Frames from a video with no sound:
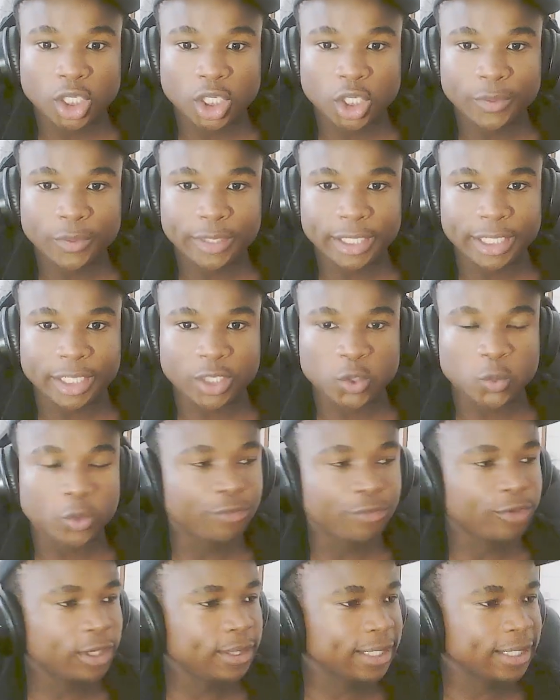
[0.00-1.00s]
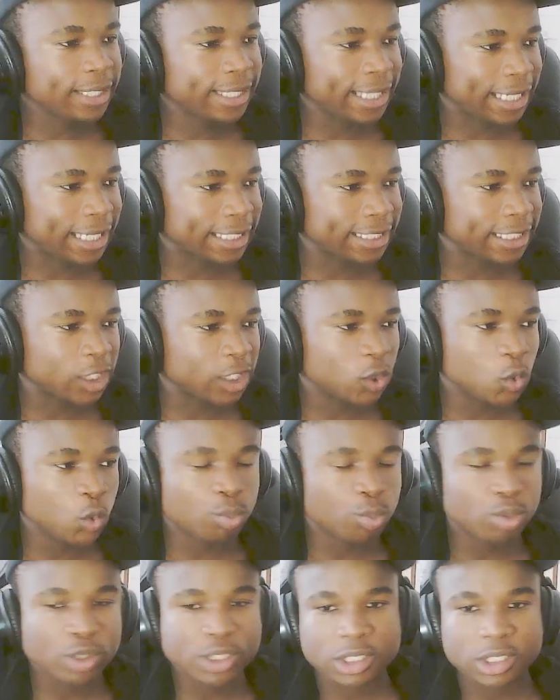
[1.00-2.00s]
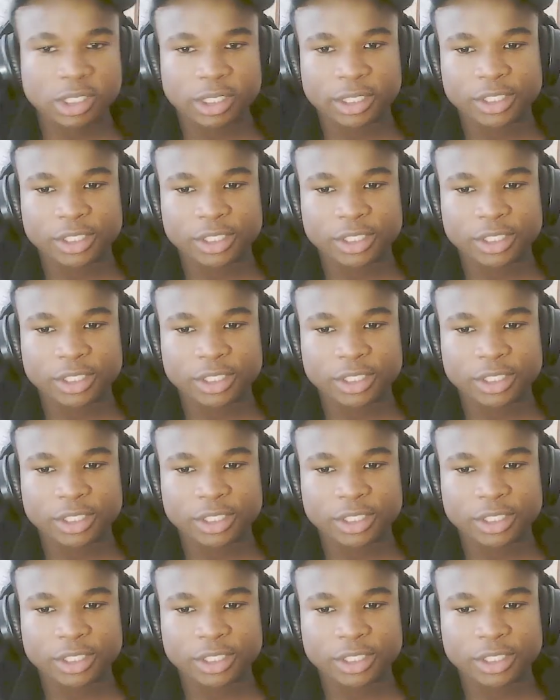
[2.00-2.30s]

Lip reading: Okay, you offend the cat king, who puts an